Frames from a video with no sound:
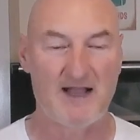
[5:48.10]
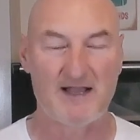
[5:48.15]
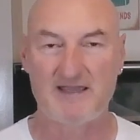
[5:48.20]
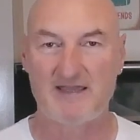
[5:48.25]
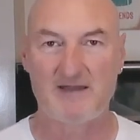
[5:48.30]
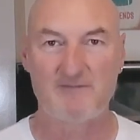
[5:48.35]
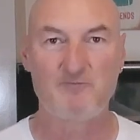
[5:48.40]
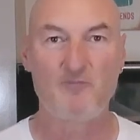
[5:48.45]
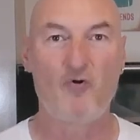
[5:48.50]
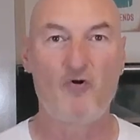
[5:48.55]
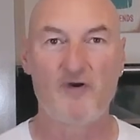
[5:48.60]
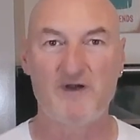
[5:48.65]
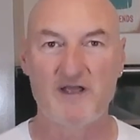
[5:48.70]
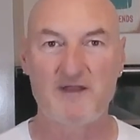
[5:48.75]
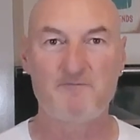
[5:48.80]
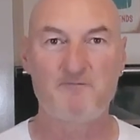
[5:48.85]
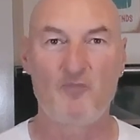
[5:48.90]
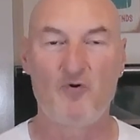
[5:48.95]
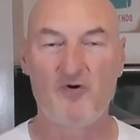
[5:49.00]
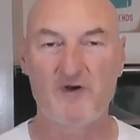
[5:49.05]
get more
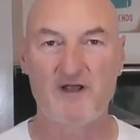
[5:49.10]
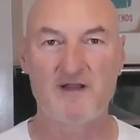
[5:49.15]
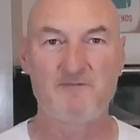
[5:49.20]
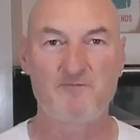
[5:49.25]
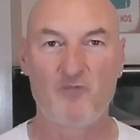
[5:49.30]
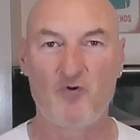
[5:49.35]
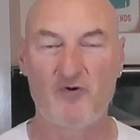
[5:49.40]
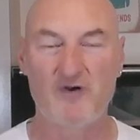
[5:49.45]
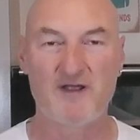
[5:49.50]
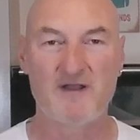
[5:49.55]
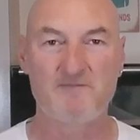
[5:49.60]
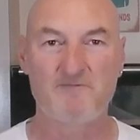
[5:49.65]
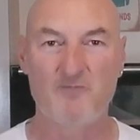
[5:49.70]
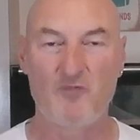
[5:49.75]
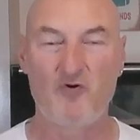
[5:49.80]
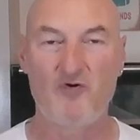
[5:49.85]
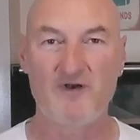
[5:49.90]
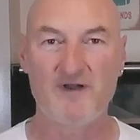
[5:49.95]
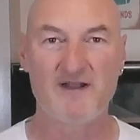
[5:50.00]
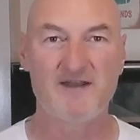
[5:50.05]
and more and more and
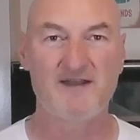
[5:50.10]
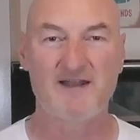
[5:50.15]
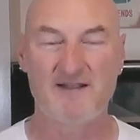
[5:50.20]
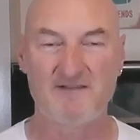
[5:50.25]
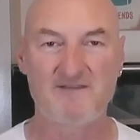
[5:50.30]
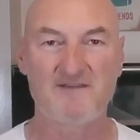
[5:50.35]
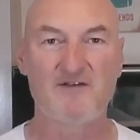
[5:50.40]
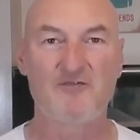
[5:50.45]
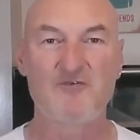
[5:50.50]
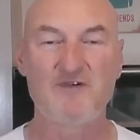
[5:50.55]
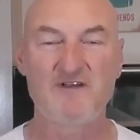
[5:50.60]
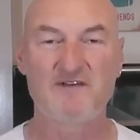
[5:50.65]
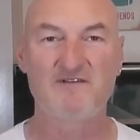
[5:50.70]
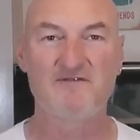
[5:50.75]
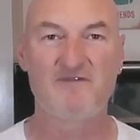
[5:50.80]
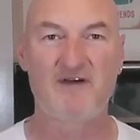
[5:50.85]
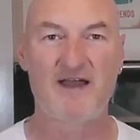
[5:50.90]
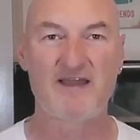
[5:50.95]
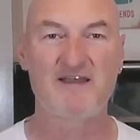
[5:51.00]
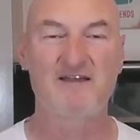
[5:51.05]
more. And that's the
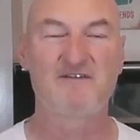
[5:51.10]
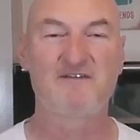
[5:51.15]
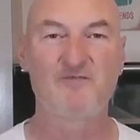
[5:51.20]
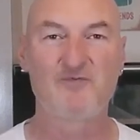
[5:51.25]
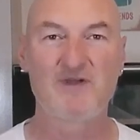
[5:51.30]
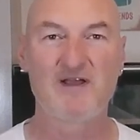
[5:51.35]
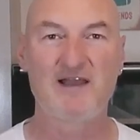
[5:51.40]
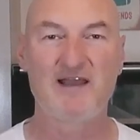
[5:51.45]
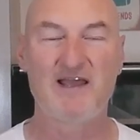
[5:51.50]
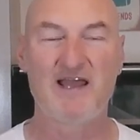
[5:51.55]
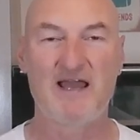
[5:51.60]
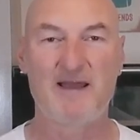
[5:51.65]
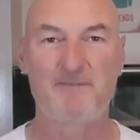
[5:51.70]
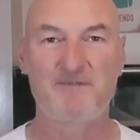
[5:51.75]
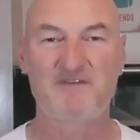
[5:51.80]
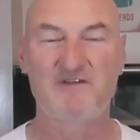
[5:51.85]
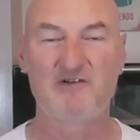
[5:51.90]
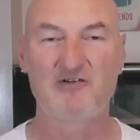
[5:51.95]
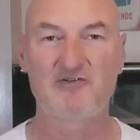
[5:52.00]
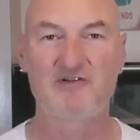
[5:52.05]
reason why it's really
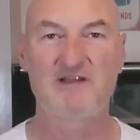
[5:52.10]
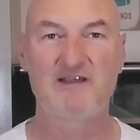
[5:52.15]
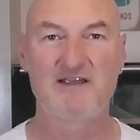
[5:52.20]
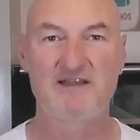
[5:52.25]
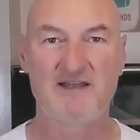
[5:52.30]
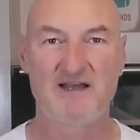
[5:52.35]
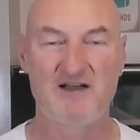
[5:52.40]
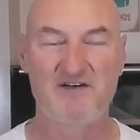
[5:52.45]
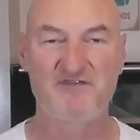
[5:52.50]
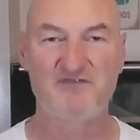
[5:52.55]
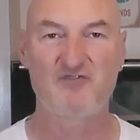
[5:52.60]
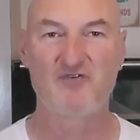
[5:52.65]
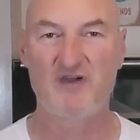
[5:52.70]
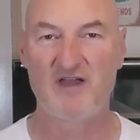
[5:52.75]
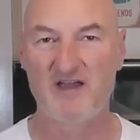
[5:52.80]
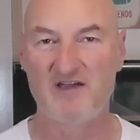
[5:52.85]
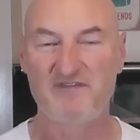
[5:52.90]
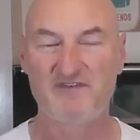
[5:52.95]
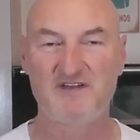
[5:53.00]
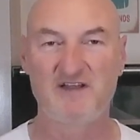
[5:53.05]
absolutely enough to
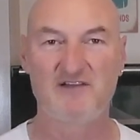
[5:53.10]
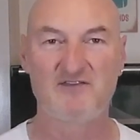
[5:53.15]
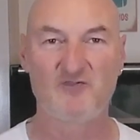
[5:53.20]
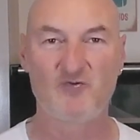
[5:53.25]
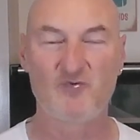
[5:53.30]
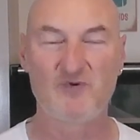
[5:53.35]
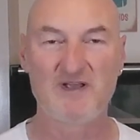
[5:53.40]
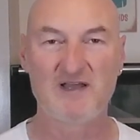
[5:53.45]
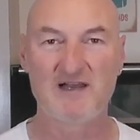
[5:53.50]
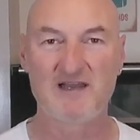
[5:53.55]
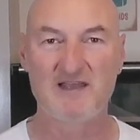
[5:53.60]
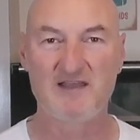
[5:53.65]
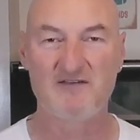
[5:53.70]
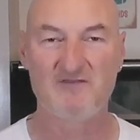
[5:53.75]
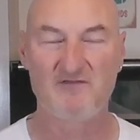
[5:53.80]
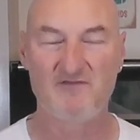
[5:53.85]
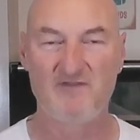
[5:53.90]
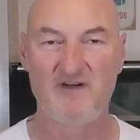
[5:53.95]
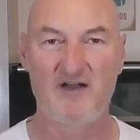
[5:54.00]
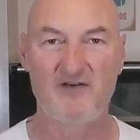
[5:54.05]
have that really
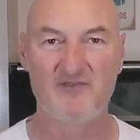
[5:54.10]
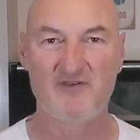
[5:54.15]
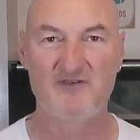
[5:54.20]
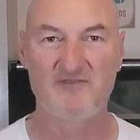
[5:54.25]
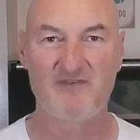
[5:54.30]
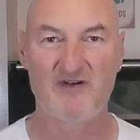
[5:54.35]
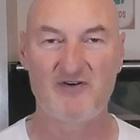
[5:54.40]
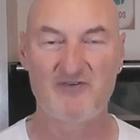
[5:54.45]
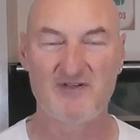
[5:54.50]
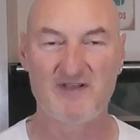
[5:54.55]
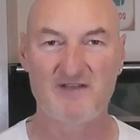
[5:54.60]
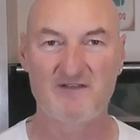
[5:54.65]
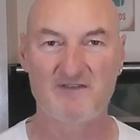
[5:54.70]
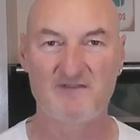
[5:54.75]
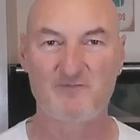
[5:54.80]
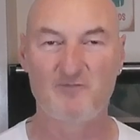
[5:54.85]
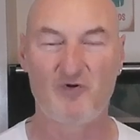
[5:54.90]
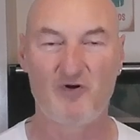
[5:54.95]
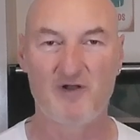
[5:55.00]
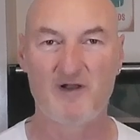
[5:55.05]
very
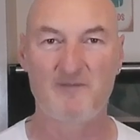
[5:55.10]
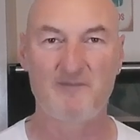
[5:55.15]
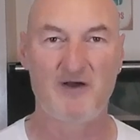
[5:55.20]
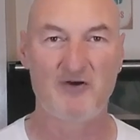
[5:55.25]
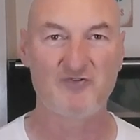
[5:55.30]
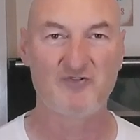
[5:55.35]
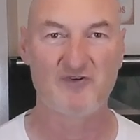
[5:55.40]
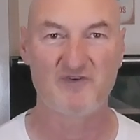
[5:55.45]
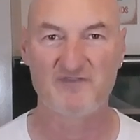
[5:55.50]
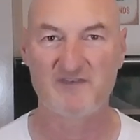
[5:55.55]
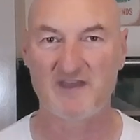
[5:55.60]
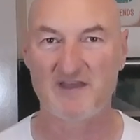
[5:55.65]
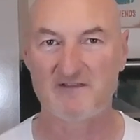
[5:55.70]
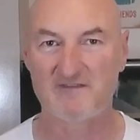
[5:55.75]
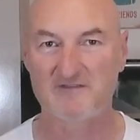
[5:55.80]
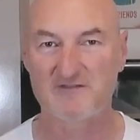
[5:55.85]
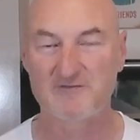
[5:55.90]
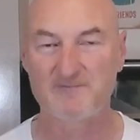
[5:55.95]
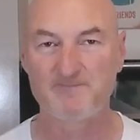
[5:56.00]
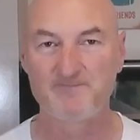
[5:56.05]
small amount of
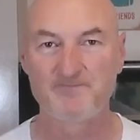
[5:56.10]
yeast.